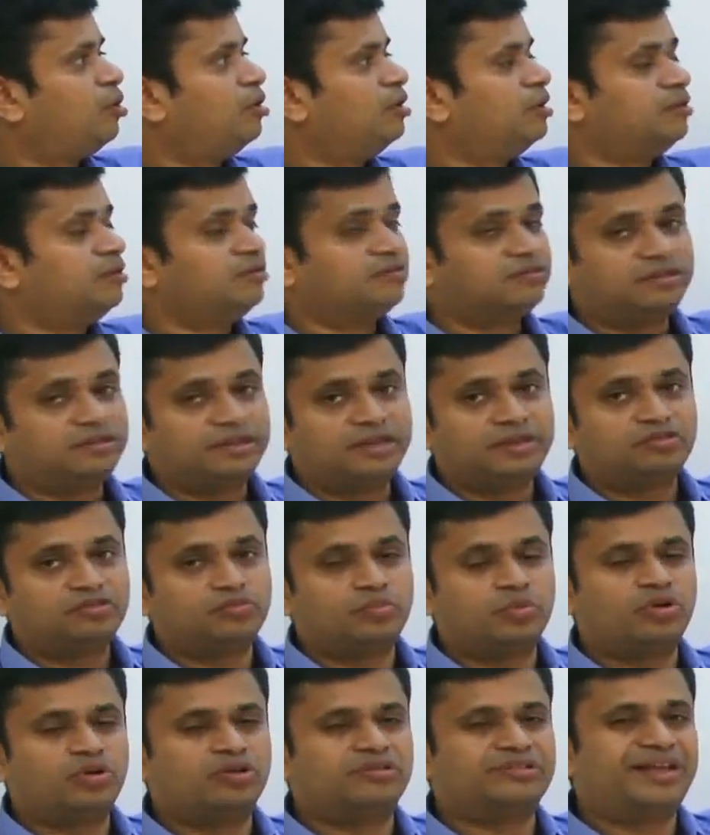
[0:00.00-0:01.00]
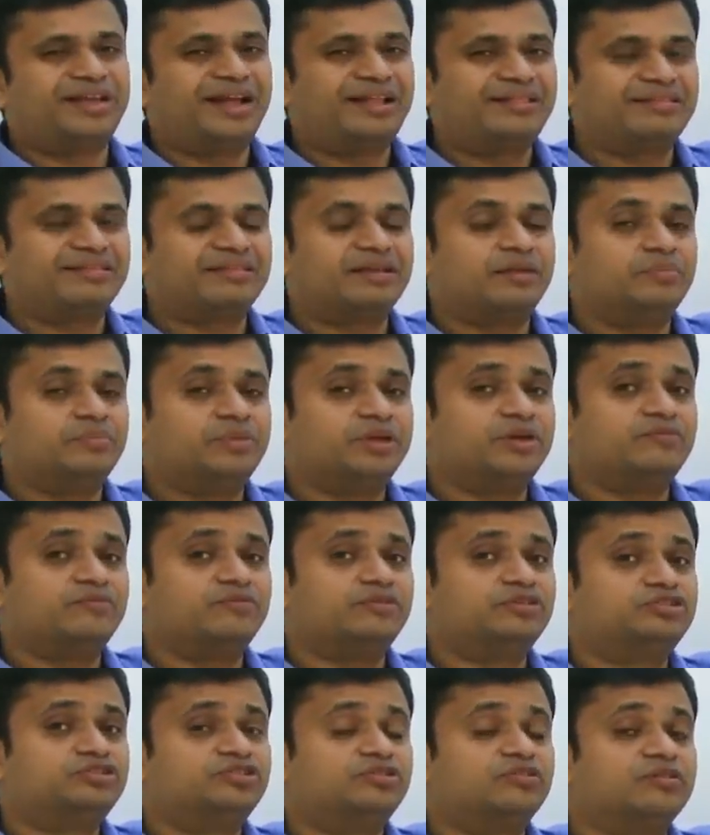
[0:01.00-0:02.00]
all these things because that's something
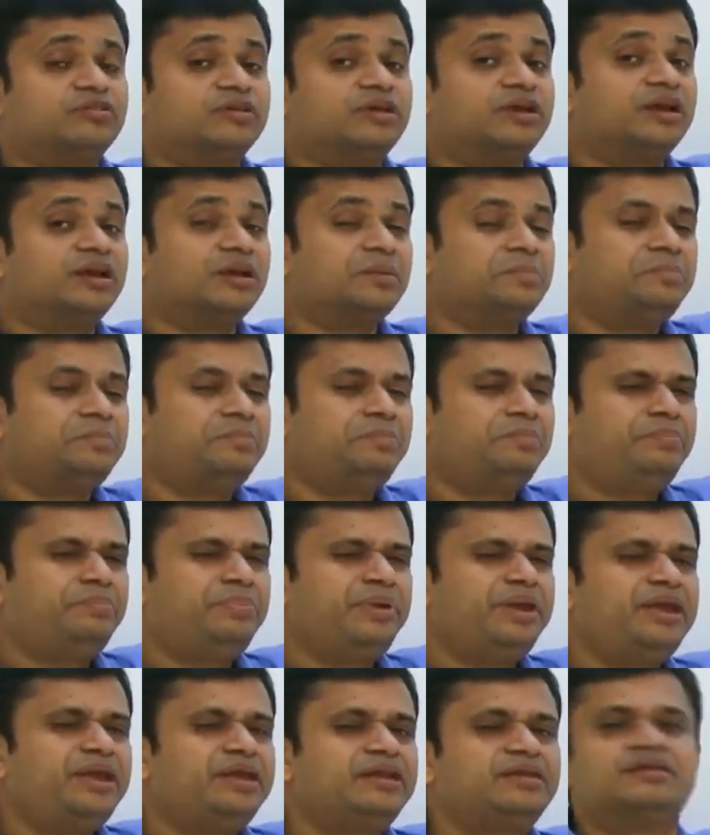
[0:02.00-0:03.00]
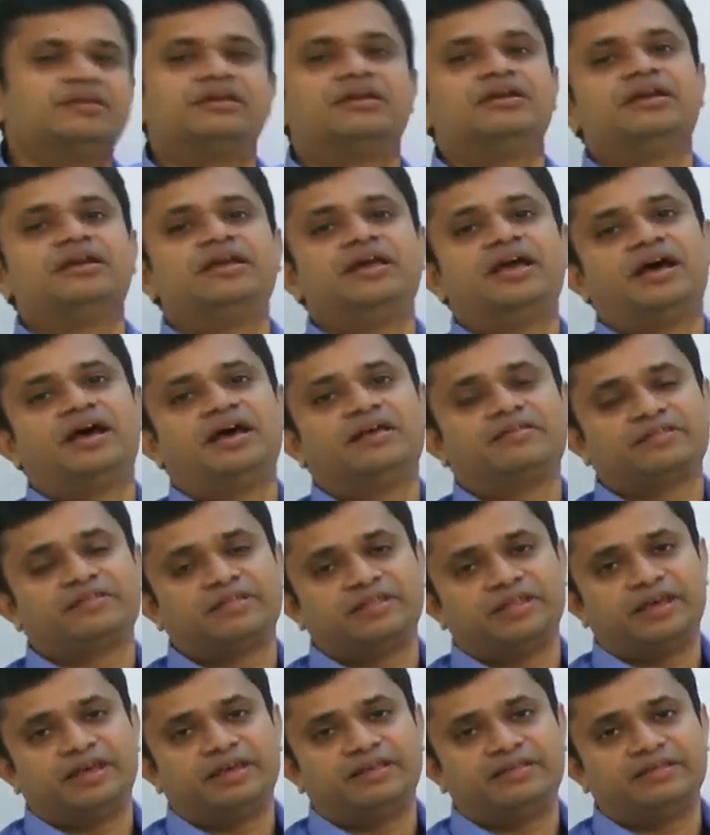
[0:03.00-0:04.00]
which is repeatedly asked
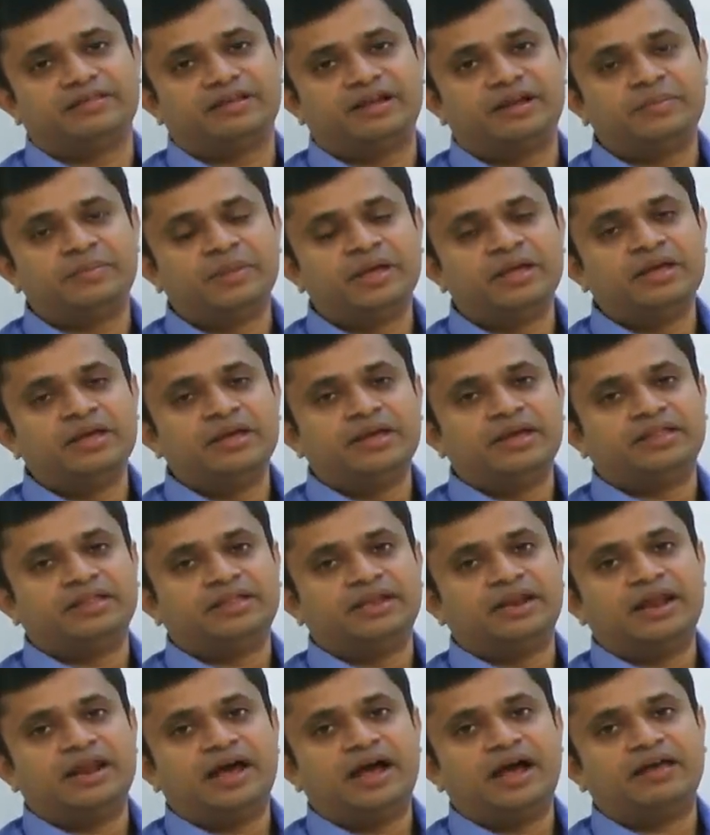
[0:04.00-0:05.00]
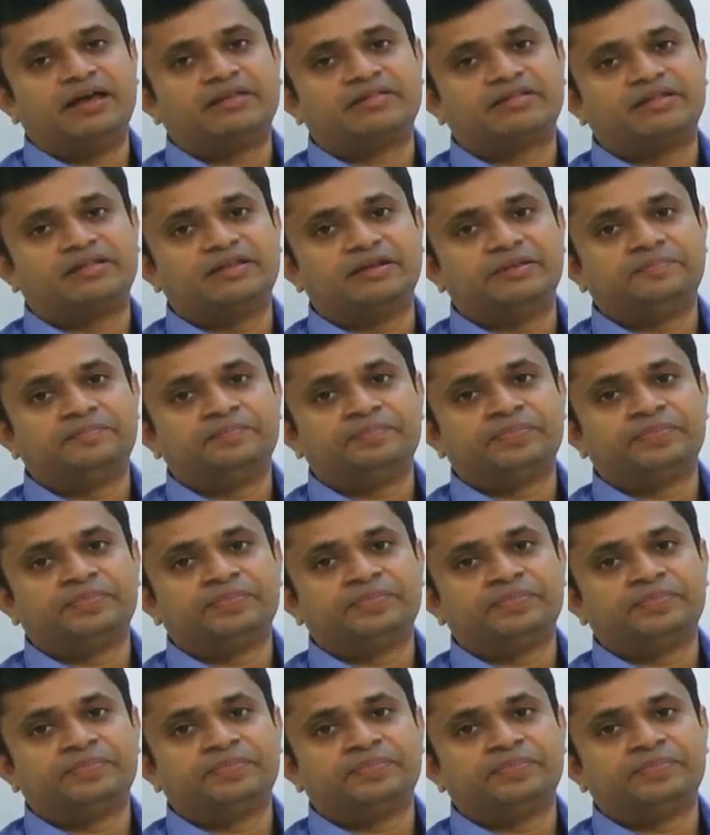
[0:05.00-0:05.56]
in the exam in the last